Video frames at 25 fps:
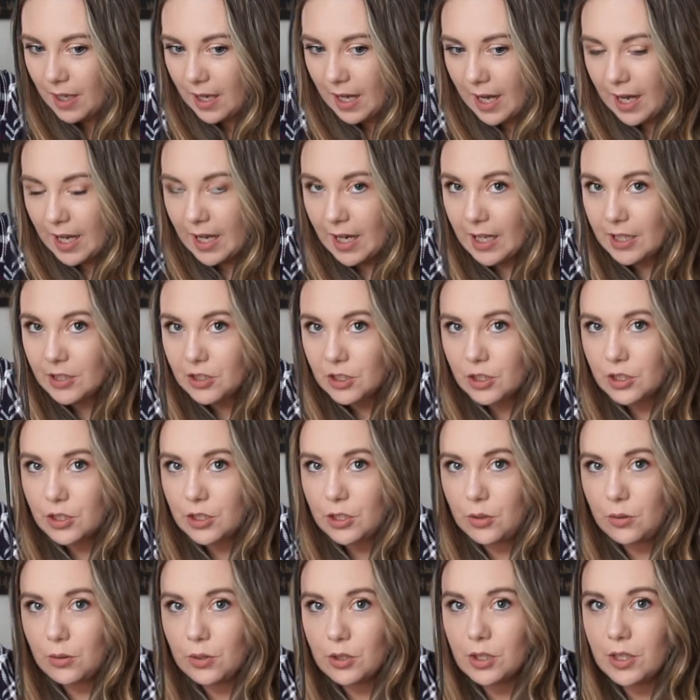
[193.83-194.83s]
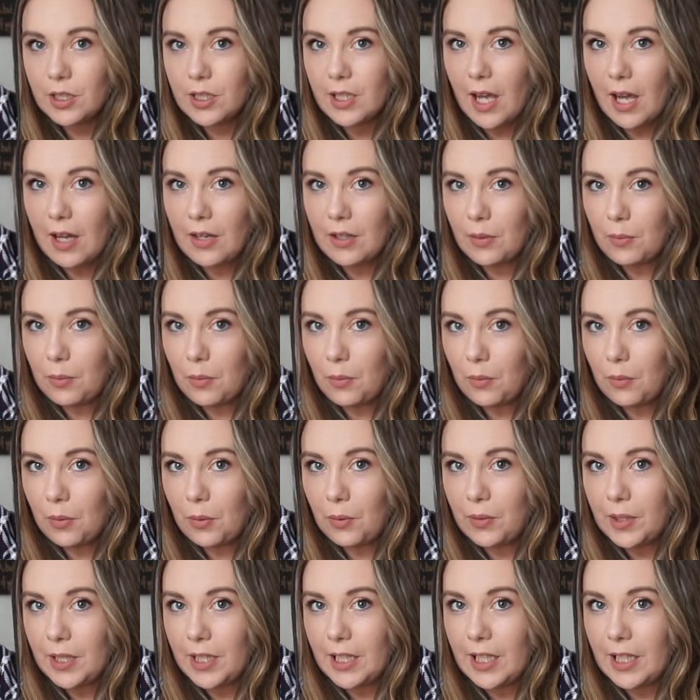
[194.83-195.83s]
and I just usually end up
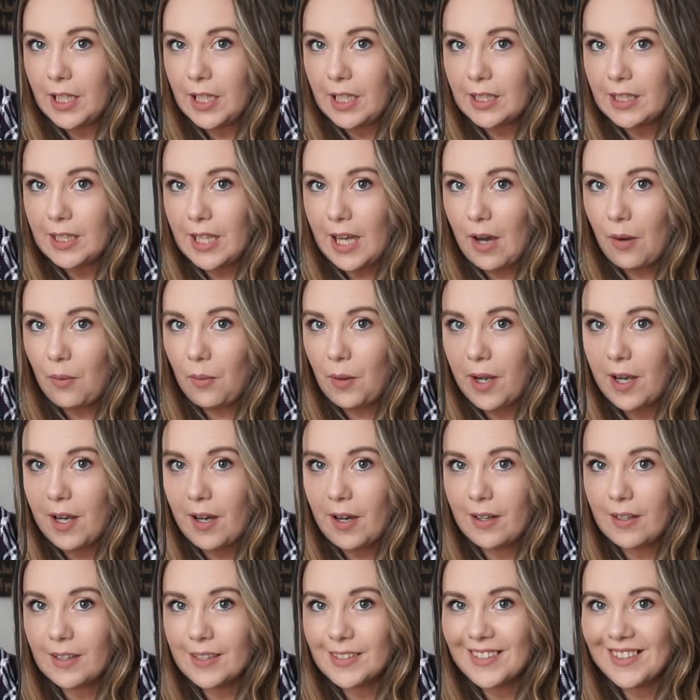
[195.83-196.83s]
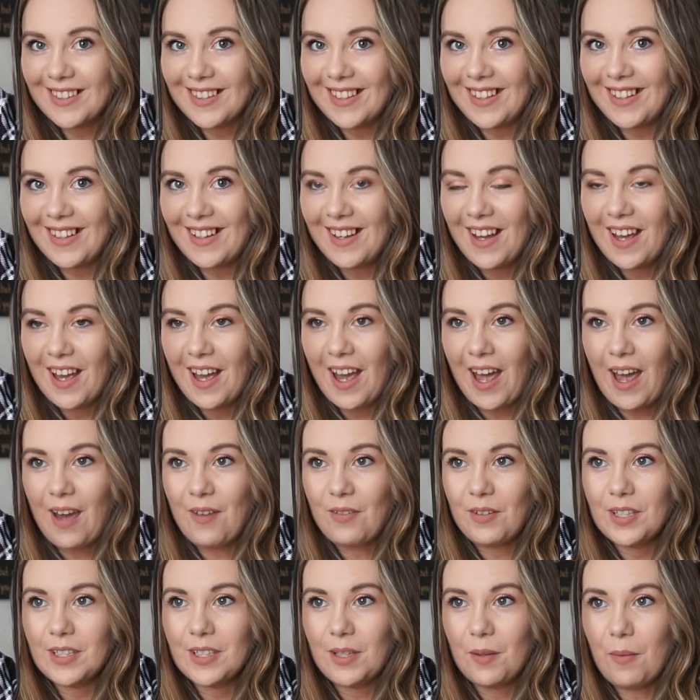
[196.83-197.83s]
ruining it that way, honestly.
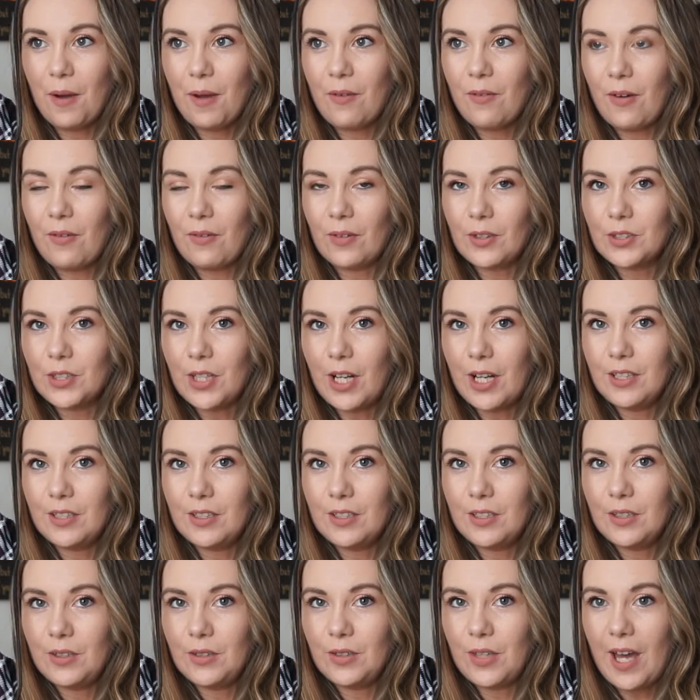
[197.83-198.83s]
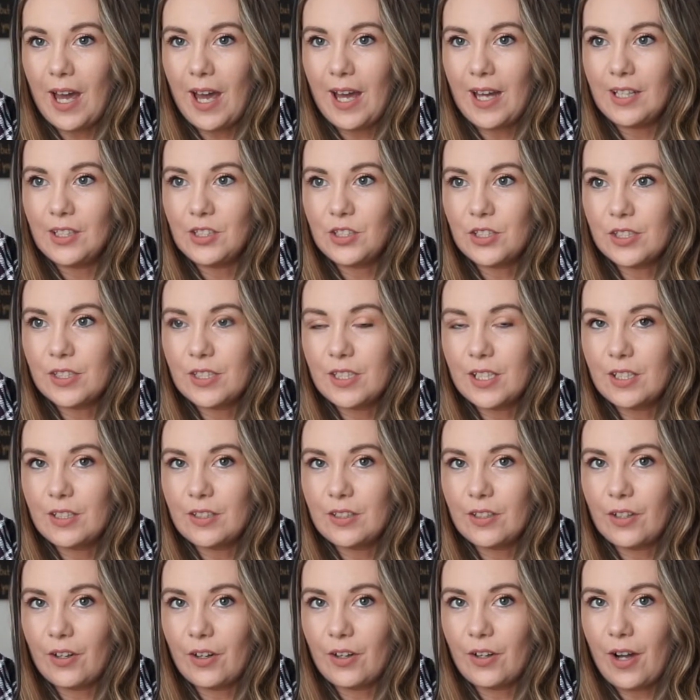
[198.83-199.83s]
Every time I've ever tried to do that, it just
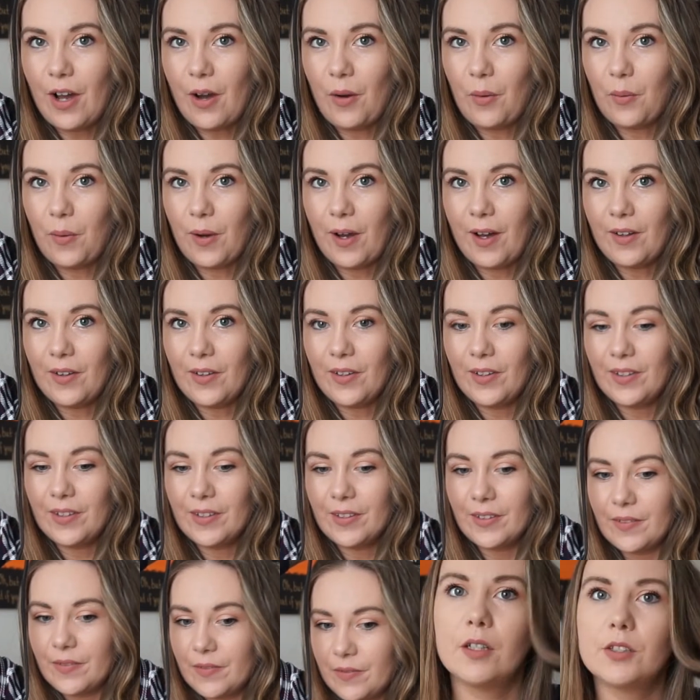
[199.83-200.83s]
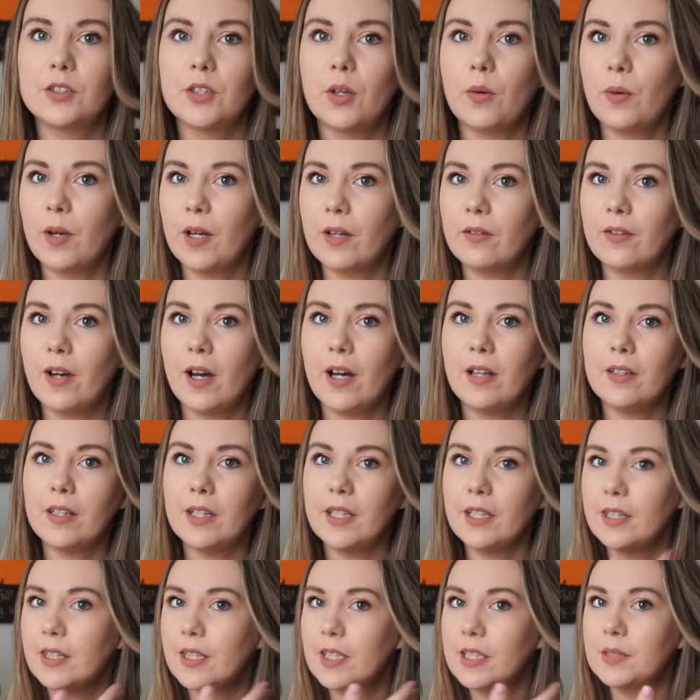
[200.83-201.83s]
didn't turn out well. So when I've got
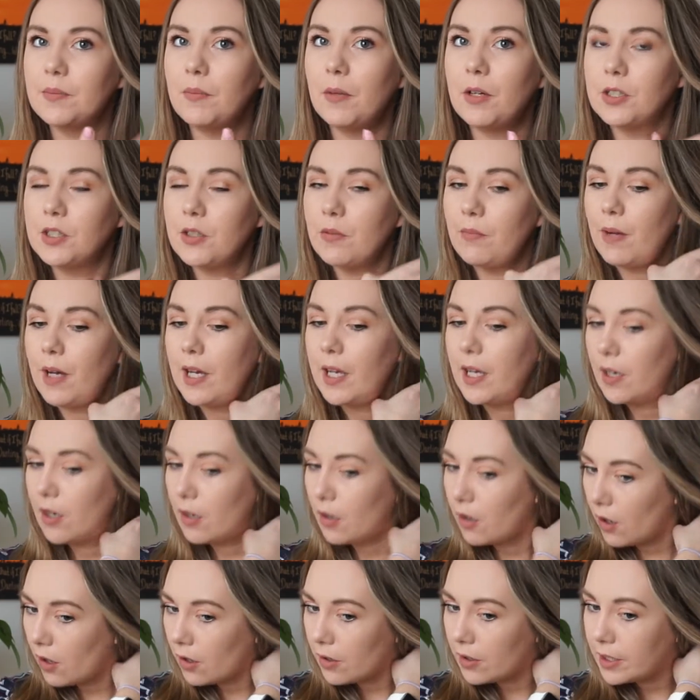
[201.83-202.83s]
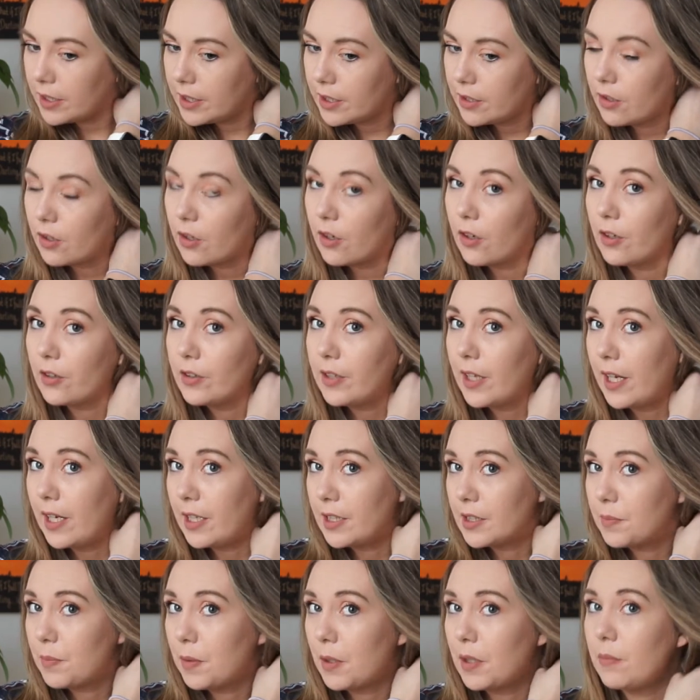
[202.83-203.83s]
like this much of my hair already curled and
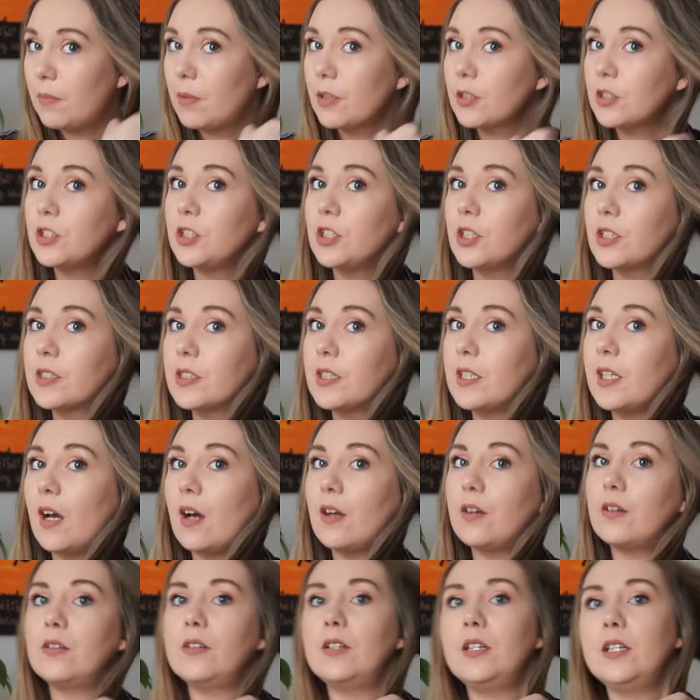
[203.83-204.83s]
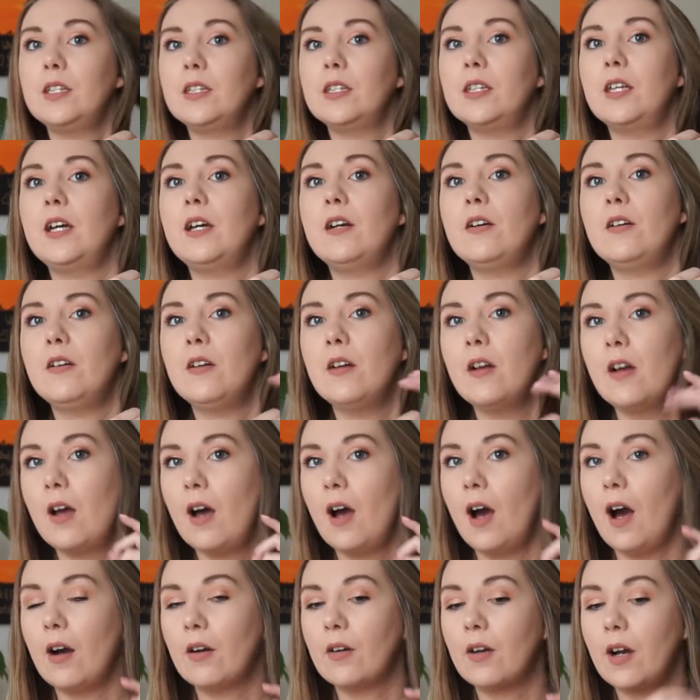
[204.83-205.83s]
it's pretty much just the underneath layer,
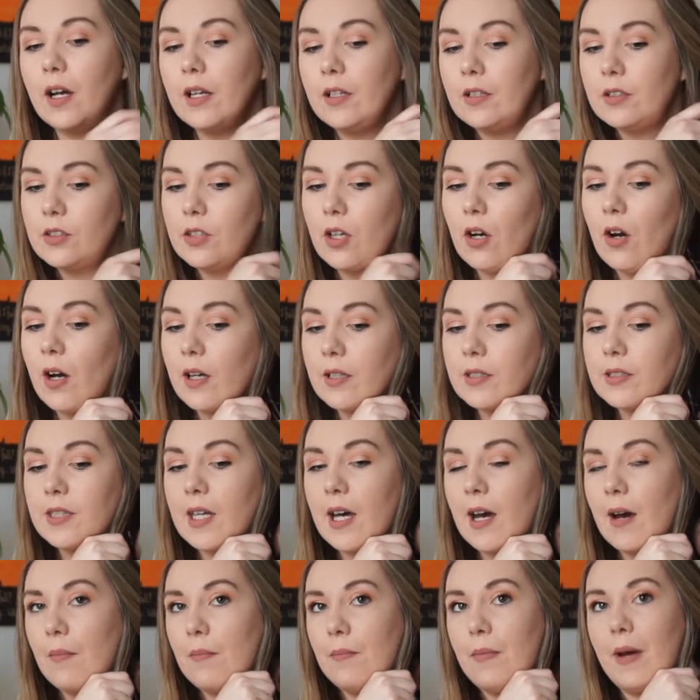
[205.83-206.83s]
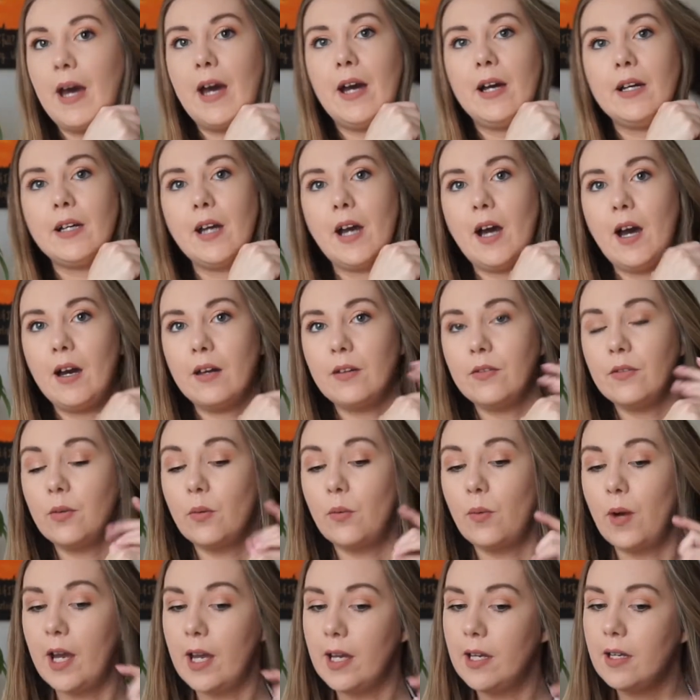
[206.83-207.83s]
I'll kind of toss that back out of the
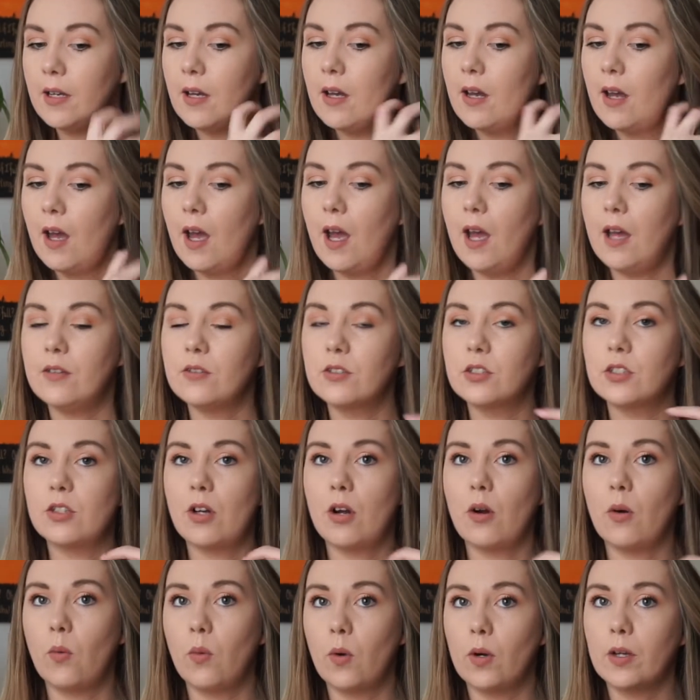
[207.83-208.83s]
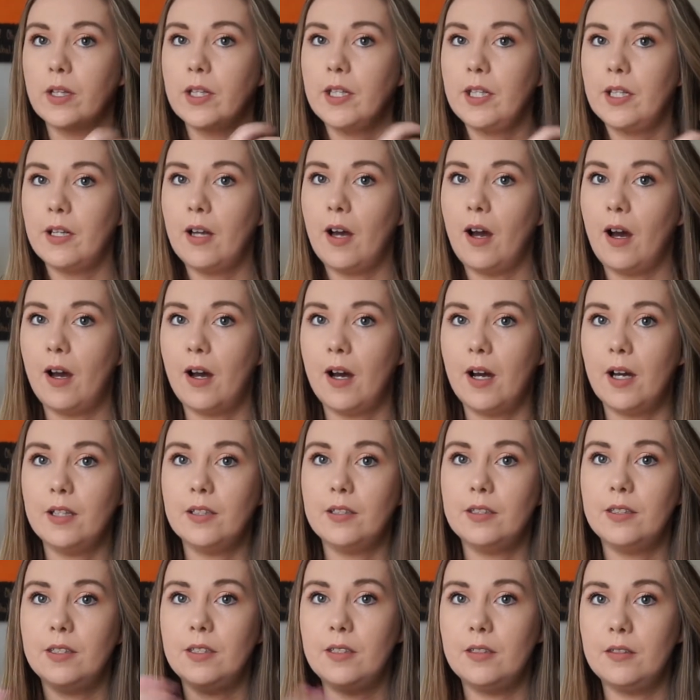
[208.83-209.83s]
way and start working
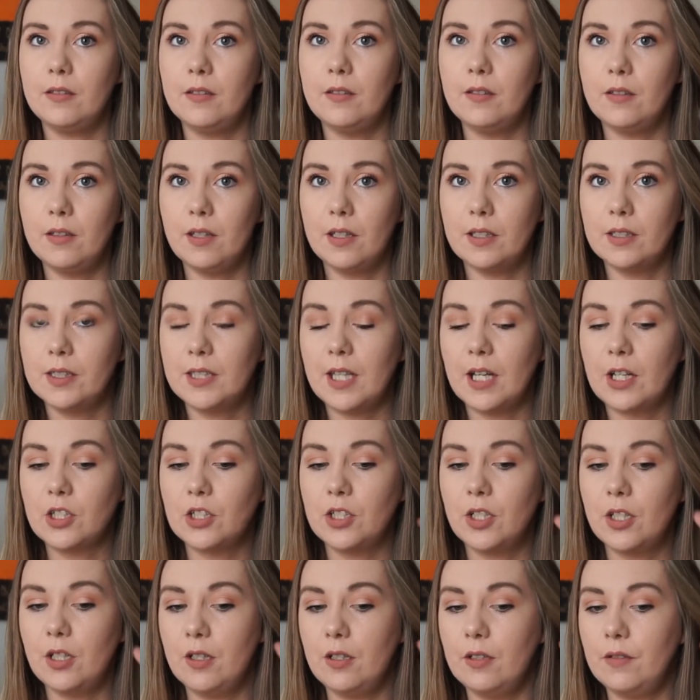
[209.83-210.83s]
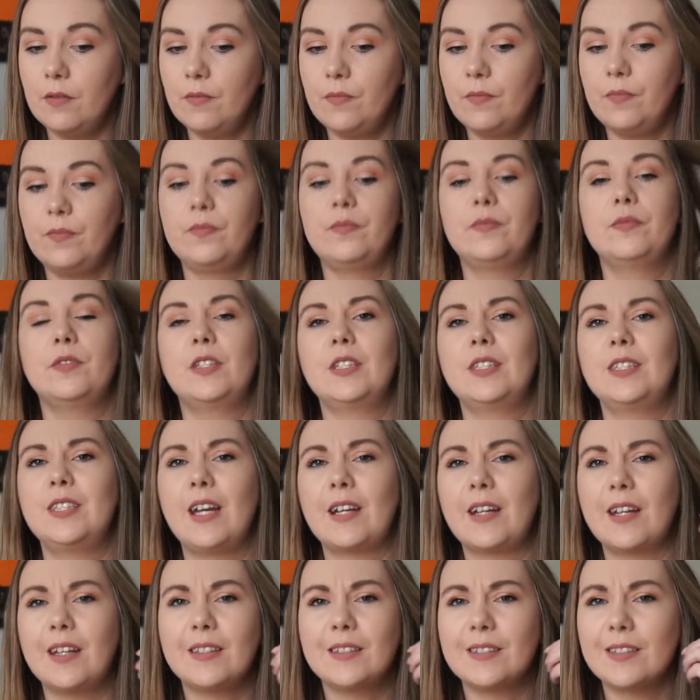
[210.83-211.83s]
on the section, the
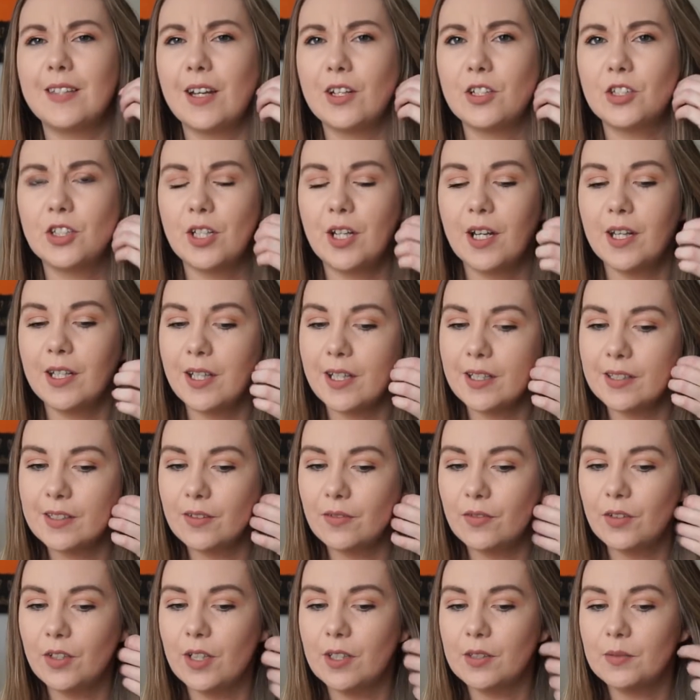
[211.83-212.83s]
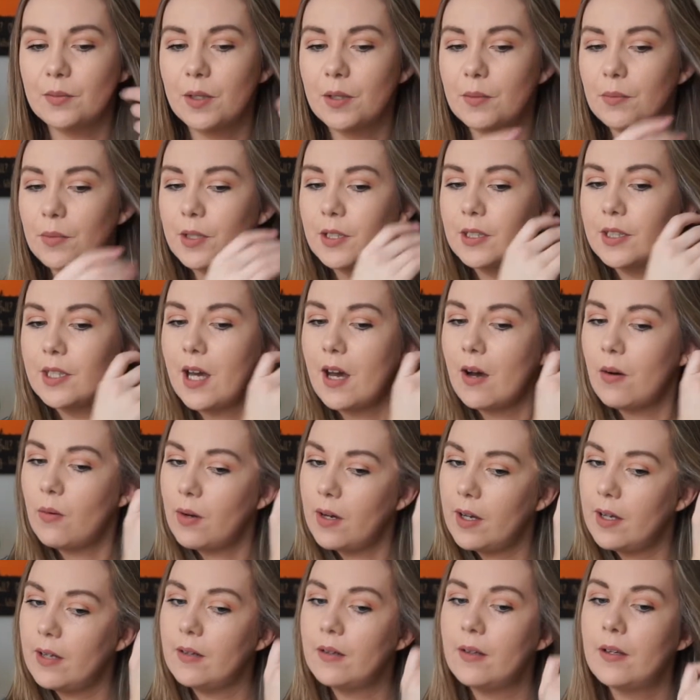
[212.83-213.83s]
second section, I guess, if you guys want to put it that
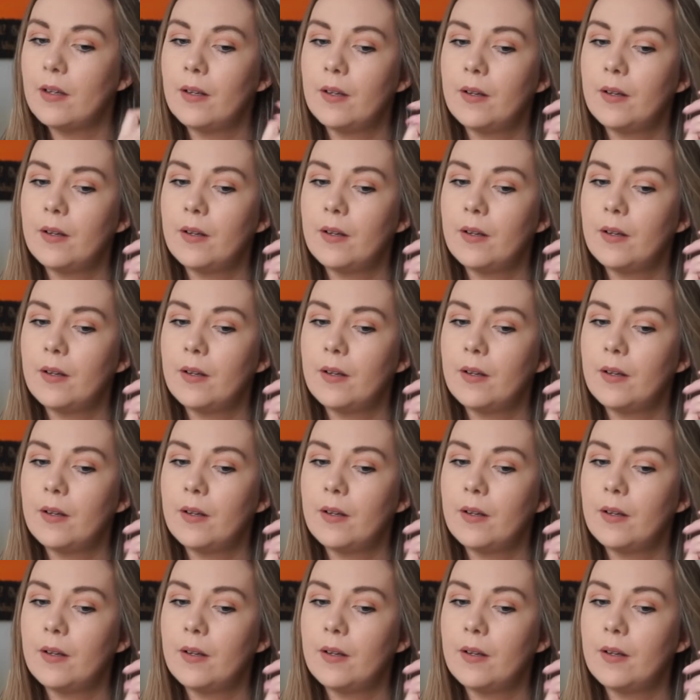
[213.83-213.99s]
way.